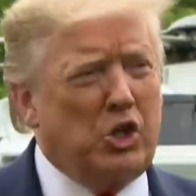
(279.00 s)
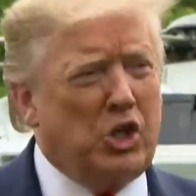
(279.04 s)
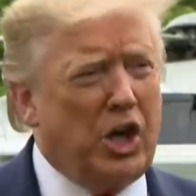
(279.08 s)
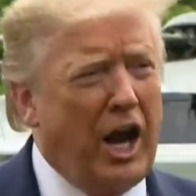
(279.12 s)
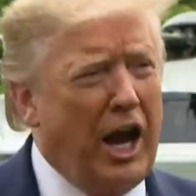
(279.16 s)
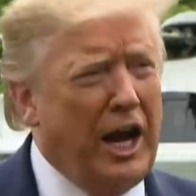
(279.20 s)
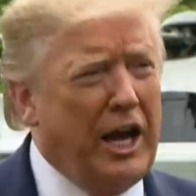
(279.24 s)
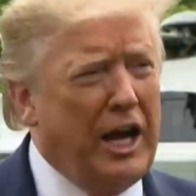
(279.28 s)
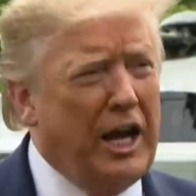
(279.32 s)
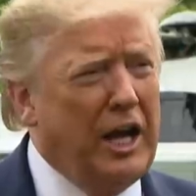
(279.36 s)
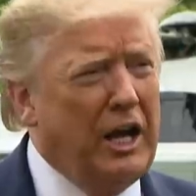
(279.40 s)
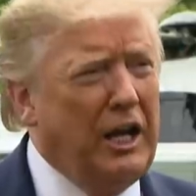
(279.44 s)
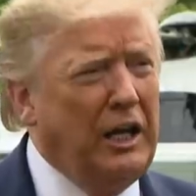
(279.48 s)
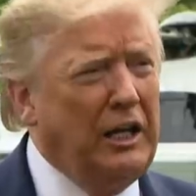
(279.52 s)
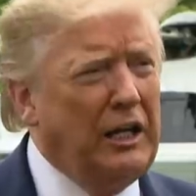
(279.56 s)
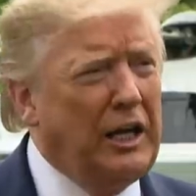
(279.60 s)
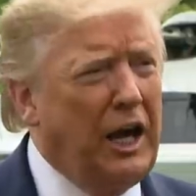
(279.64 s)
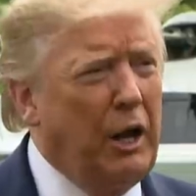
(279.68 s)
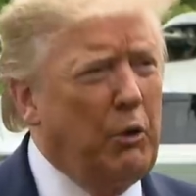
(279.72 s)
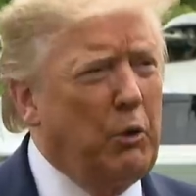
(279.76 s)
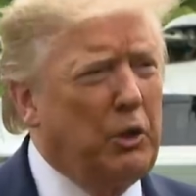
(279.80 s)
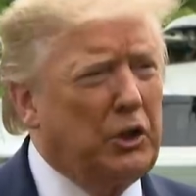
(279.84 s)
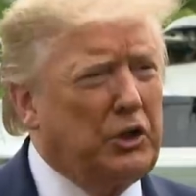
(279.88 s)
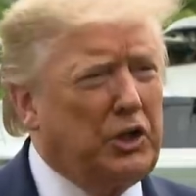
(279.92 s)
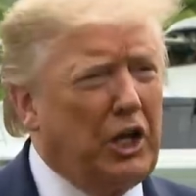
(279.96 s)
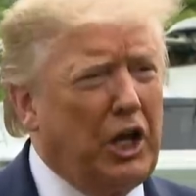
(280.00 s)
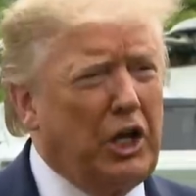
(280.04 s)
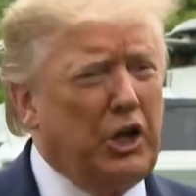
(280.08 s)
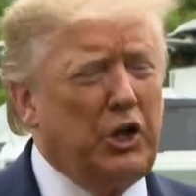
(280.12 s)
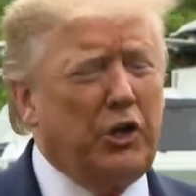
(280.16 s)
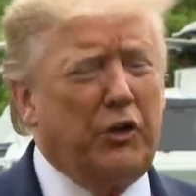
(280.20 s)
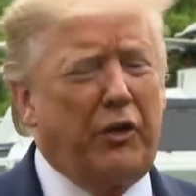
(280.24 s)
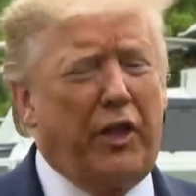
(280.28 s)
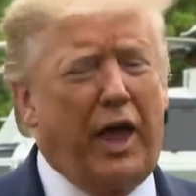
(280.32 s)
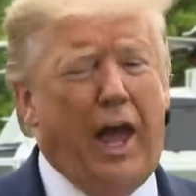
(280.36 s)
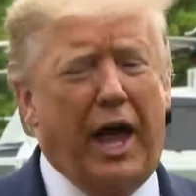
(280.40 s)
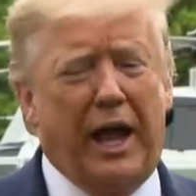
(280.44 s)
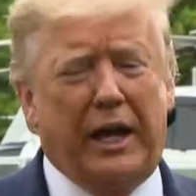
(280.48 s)
China, I will tell
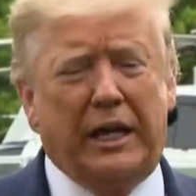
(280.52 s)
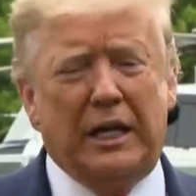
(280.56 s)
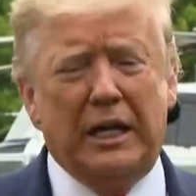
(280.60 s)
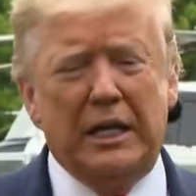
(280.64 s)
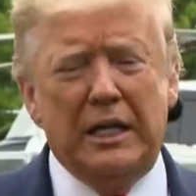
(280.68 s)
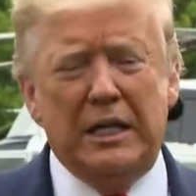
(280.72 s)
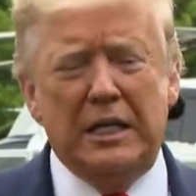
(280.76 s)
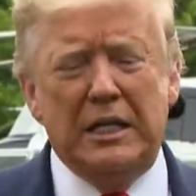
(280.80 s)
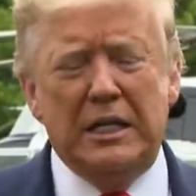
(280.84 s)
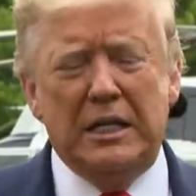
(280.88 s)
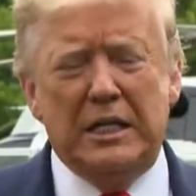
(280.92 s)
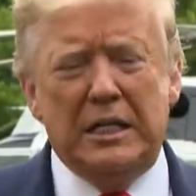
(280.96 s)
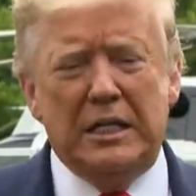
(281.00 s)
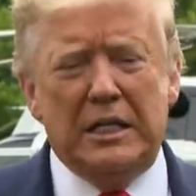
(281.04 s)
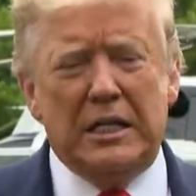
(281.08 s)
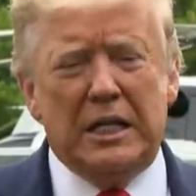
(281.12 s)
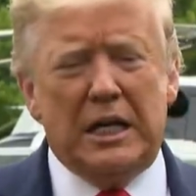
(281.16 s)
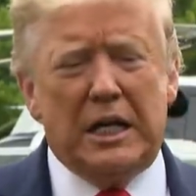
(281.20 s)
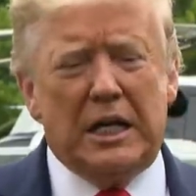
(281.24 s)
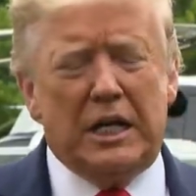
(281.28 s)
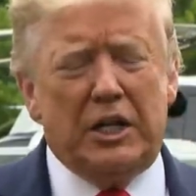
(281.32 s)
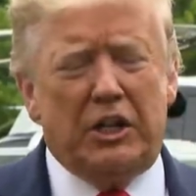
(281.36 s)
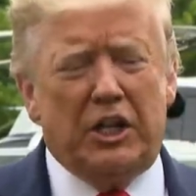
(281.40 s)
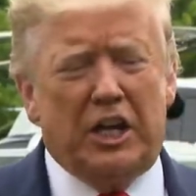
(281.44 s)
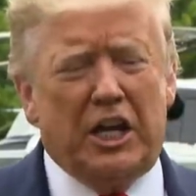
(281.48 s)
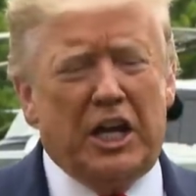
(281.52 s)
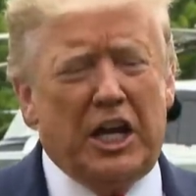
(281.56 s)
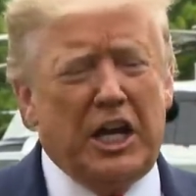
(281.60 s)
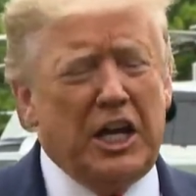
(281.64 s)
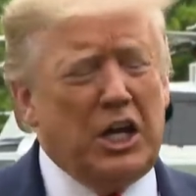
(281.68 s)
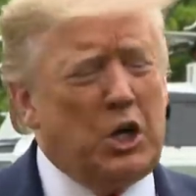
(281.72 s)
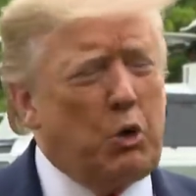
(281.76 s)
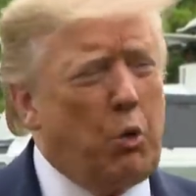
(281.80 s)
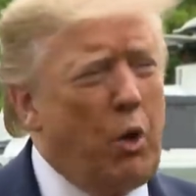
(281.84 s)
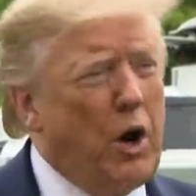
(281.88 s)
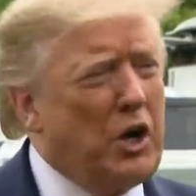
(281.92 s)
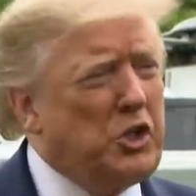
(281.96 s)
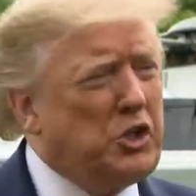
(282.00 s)
you that. The ink
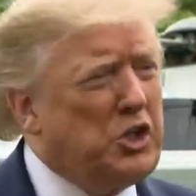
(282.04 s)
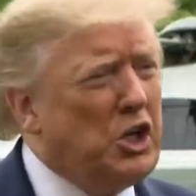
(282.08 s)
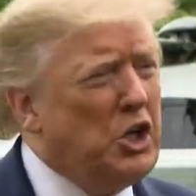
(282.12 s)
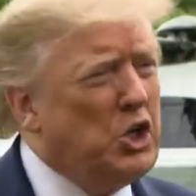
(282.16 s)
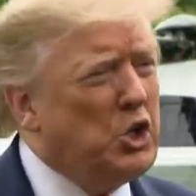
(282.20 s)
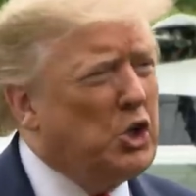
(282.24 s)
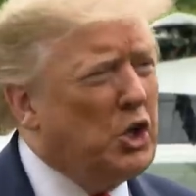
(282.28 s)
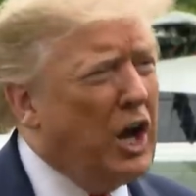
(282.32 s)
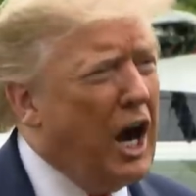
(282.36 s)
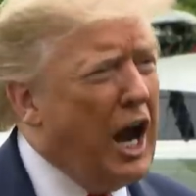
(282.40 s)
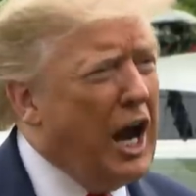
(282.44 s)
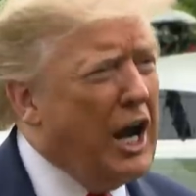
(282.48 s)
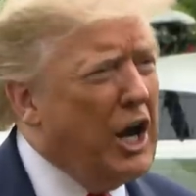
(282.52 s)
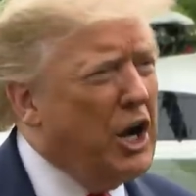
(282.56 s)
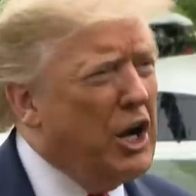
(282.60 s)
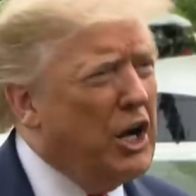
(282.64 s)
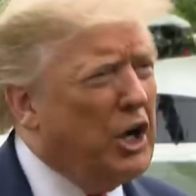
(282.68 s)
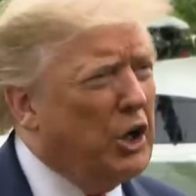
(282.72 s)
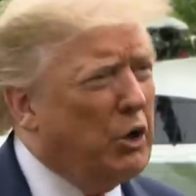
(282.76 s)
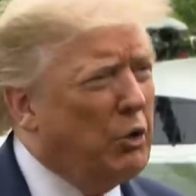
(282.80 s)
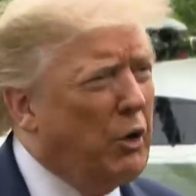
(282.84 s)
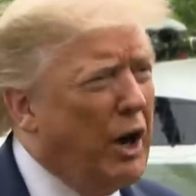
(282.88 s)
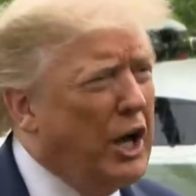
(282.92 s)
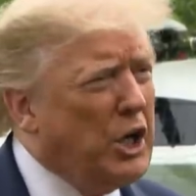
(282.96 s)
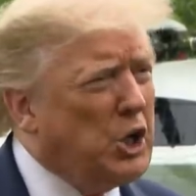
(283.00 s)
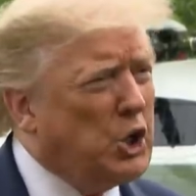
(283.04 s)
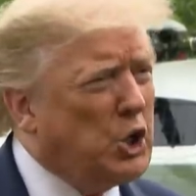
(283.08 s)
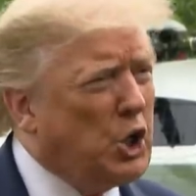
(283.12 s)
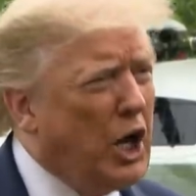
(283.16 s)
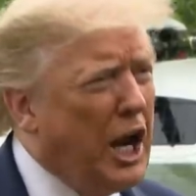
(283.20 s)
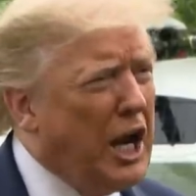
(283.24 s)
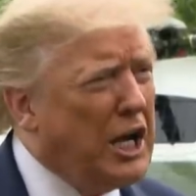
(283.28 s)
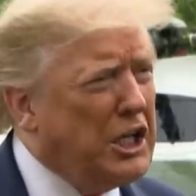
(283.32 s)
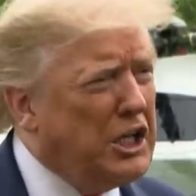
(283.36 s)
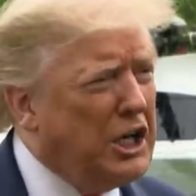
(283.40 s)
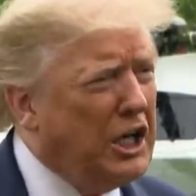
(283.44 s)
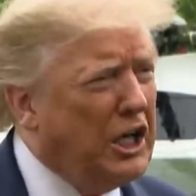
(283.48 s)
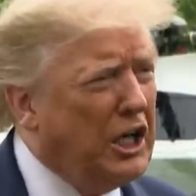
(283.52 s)
wasn't dry on a great
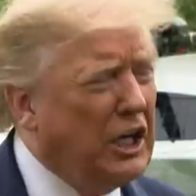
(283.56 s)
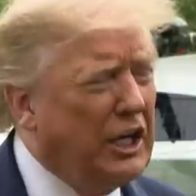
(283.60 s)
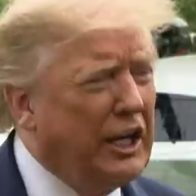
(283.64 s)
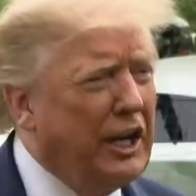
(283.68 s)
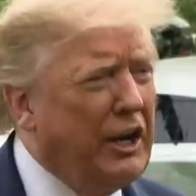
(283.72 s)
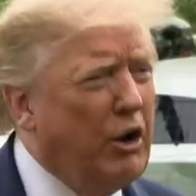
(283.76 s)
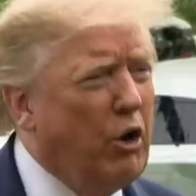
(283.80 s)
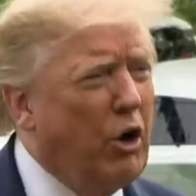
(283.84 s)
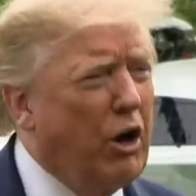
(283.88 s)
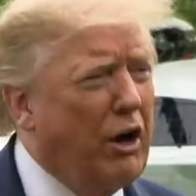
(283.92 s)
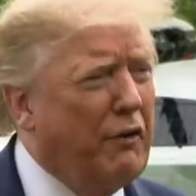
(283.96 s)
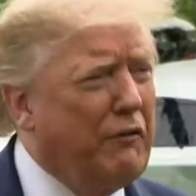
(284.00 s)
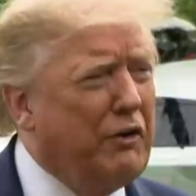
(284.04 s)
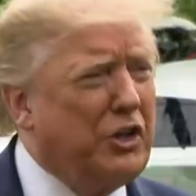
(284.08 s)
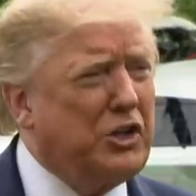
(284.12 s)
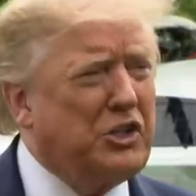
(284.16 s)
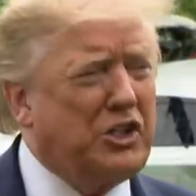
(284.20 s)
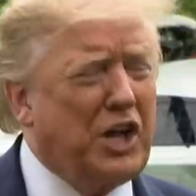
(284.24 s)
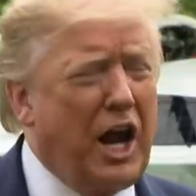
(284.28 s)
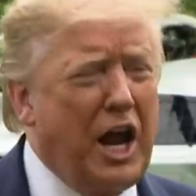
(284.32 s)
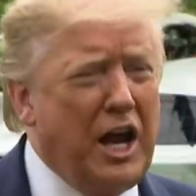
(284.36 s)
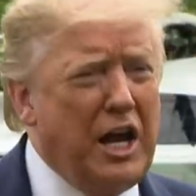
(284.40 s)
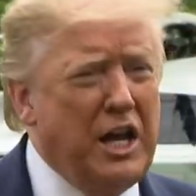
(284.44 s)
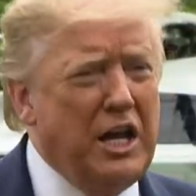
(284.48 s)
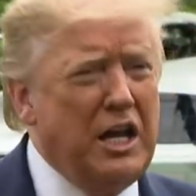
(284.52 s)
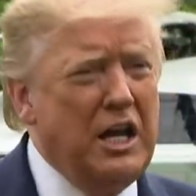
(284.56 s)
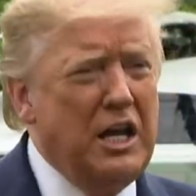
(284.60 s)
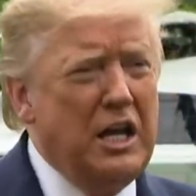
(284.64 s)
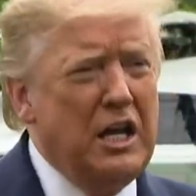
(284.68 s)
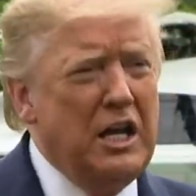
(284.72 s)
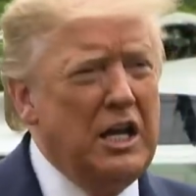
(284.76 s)
trade deal, and all of a sudden,